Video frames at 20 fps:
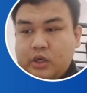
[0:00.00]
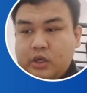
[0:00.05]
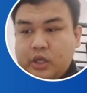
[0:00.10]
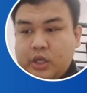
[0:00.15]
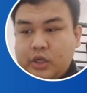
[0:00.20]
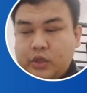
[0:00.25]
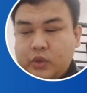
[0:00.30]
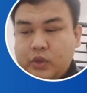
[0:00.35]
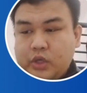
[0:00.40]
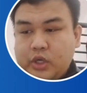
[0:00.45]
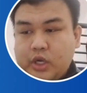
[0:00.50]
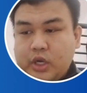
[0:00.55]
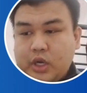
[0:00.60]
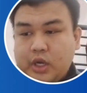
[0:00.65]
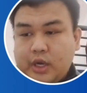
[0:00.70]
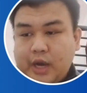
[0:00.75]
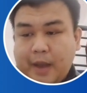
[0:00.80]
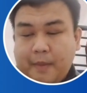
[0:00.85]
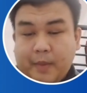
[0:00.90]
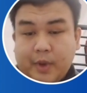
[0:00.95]
into the
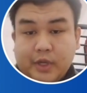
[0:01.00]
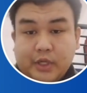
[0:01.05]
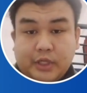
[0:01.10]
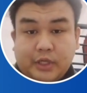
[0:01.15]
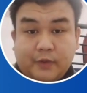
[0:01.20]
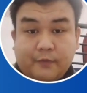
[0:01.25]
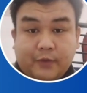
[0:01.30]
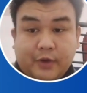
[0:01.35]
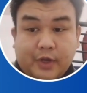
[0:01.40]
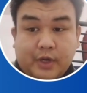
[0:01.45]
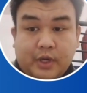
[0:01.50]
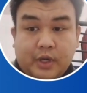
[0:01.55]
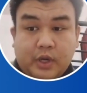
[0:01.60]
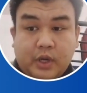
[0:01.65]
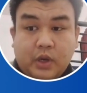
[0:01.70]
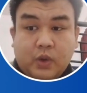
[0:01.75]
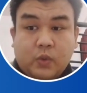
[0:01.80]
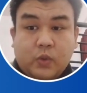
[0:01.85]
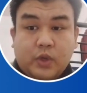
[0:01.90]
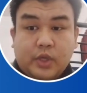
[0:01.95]
number 7,
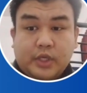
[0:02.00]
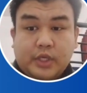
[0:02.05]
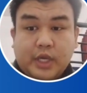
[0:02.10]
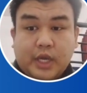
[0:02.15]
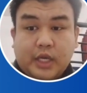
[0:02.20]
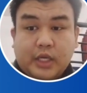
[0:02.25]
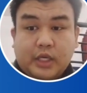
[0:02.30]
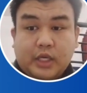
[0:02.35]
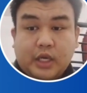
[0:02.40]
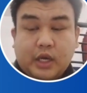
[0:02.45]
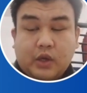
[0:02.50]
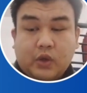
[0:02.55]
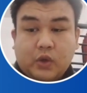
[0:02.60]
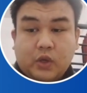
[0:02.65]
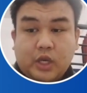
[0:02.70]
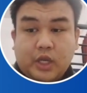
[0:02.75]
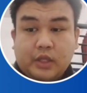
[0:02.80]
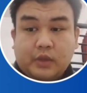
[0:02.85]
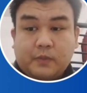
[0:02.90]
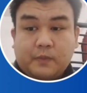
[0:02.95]
we can
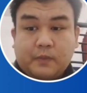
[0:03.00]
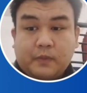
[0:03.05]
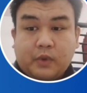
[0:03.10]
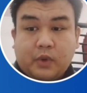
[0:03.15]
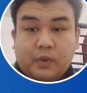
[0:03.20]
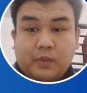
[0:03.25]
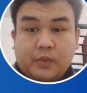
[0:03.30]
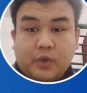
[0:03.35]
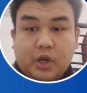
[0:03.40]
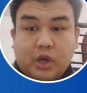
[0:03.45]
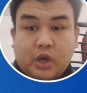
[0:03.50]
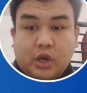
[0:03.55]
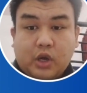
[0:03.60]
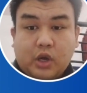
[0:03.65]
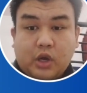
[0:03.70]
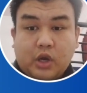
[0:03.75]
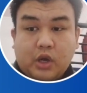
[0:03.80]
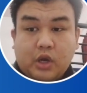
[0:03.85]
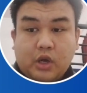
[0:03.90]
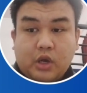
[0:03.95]
calculate from
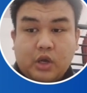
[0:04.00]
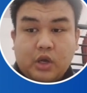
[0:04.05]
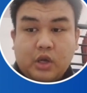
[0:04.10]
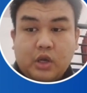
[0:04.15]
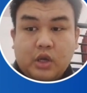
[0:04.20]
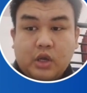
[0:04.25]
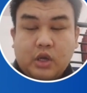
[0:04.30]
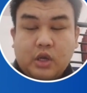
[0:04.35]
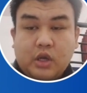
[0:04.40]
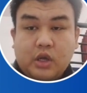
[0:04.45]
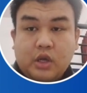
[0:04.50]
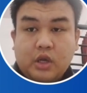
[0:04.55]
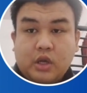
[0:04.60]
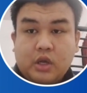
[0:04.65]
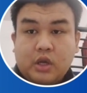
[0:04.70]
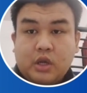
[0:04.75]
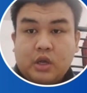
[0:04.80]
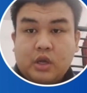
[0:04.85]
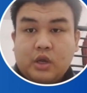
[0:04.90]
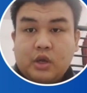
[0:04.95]
the
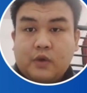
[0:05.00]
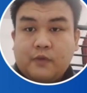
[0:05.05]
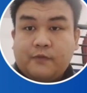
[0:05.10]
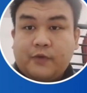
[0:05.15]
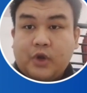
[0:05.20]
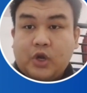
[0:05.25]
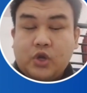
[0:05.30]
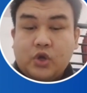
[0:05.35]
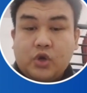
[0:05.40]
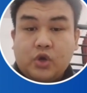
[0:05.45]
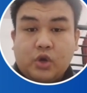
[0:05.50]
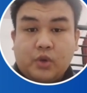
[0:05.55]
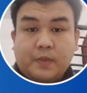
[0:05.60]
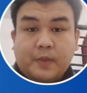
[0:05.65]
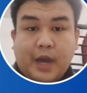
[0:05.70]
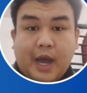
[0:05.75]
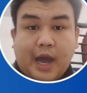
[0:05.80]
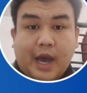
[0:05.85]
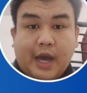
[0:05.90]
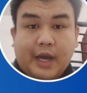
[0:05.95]
value
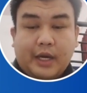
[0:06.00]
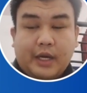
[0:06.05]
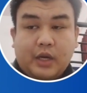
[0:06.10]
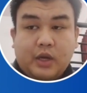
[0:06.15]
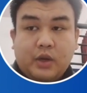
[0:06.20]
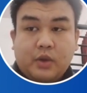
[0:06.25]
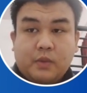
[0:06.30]
of R